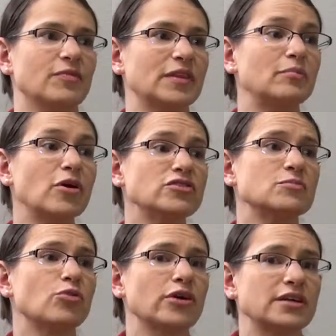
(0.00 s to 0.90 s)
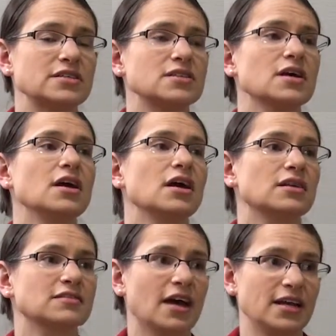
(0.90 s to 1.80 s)
But the most important is
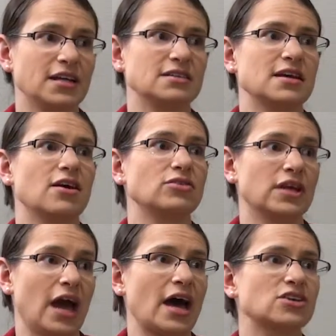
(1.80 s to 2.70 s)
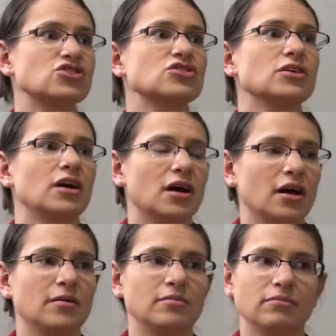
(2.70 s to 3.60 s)
tightening down cash
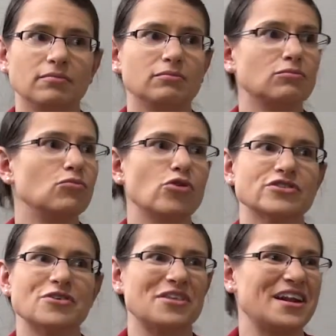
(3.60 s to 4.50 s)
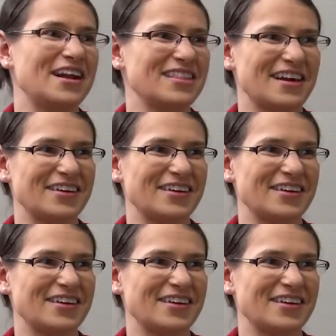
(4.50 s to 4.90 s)
um, more so than anything